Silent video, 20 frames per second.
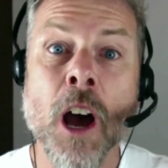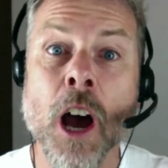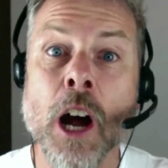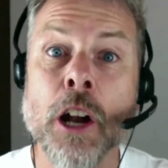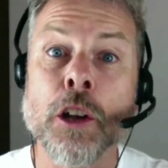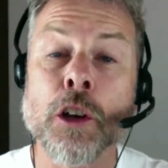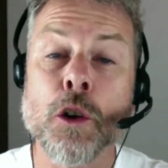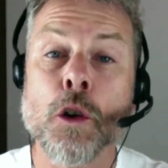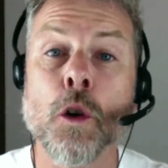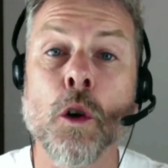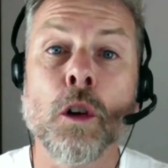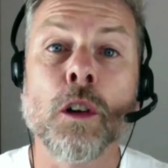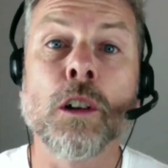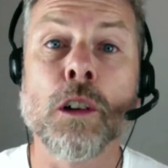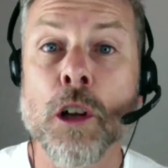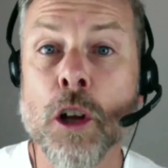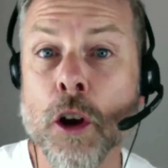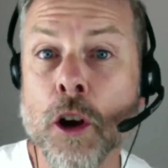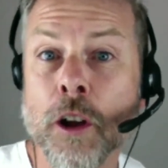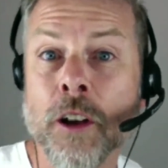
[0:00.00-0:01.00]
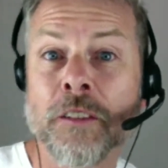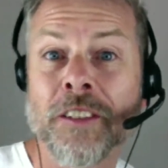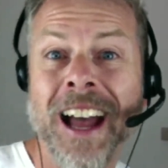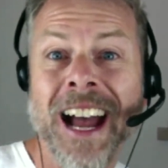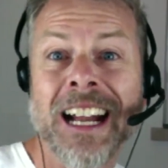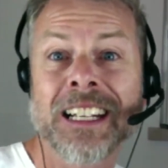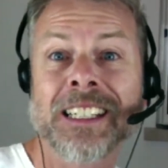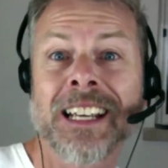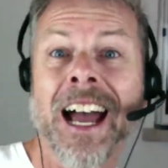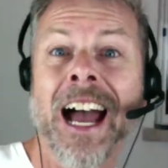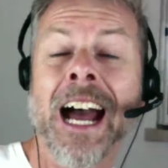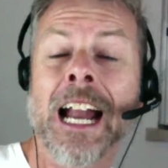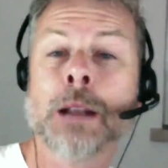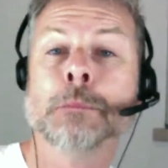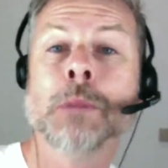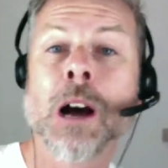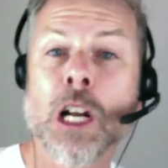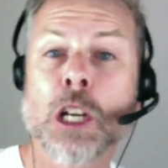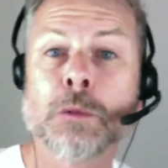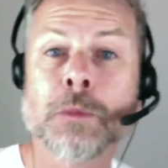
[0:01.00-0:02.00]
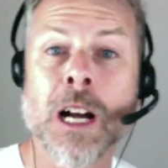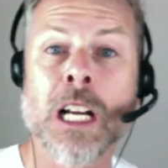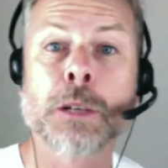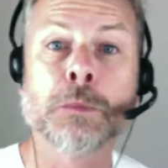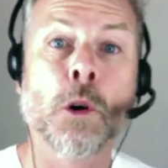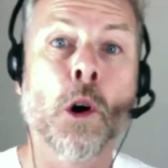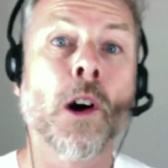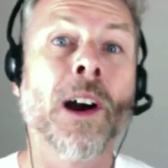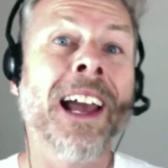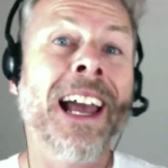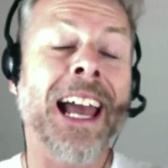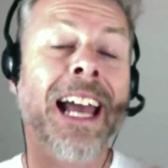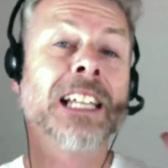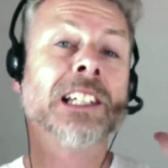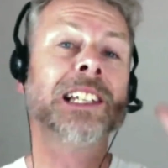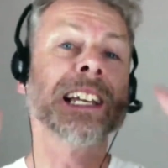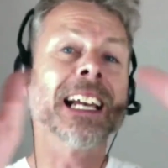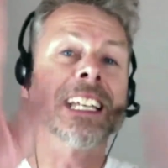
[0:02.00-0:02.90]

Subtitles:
and you'll learn that and much, much more. It's the